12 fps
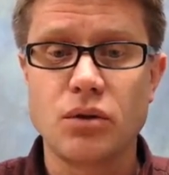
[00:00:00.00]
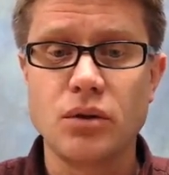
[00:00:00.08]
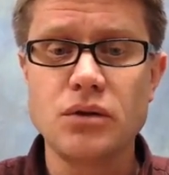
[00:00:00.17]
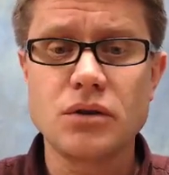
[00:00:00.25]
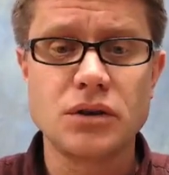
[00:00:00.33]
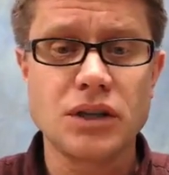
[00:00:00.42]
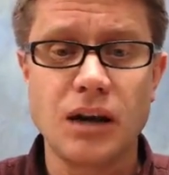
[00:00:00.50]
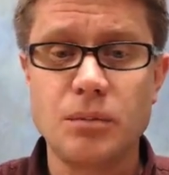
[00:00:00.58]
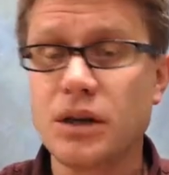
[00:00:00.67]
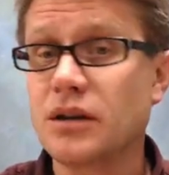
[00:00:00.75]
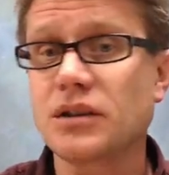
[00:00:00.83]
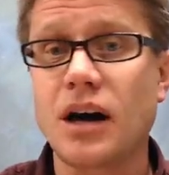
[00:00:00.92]
Or you could type
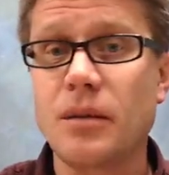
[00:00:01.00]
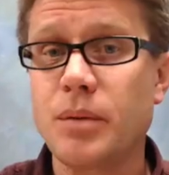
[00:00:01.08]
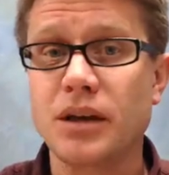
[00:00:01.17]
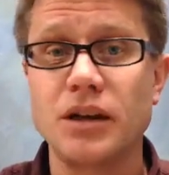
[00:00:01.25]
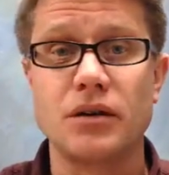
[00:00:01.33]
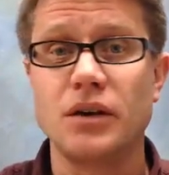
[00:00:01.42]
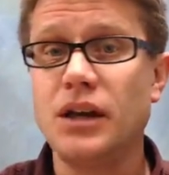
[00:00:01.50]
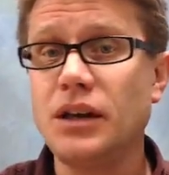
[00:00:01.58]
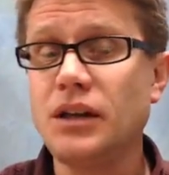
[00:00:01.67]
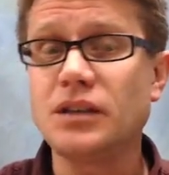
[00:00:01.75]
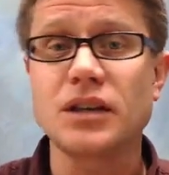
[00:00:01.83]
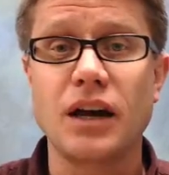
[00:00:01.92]
in a topic here,
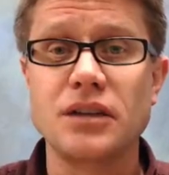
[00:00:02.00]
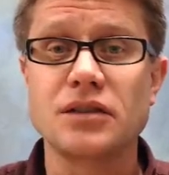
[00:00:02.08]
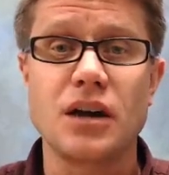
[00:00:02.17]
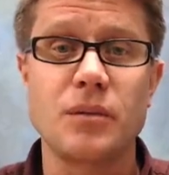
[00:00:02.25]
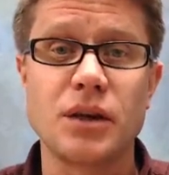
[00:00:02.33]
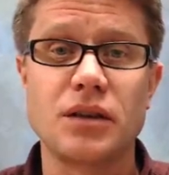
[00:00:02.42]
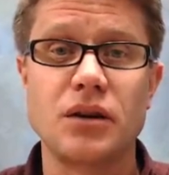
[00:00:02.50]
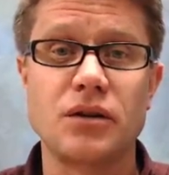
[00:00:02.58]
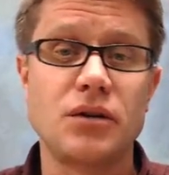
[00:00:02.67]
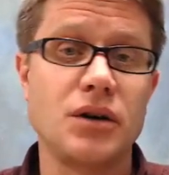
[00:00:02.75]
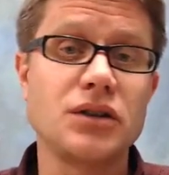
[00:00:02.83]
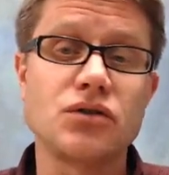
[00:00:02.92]
any science topic that
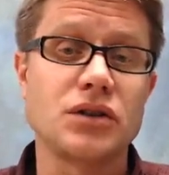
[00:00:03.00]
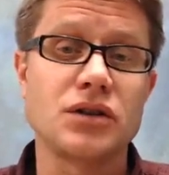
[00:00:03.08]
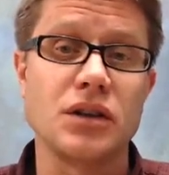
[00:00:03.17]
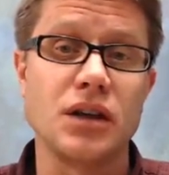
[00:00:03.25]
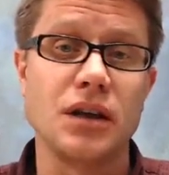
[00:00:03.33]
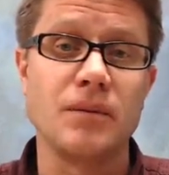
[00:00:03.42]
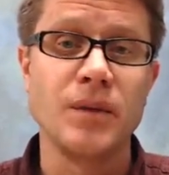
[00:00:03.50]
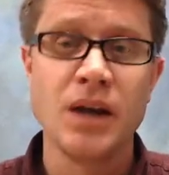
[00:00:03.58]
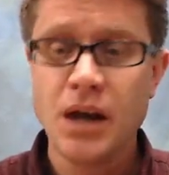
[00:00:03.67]
you're interested in.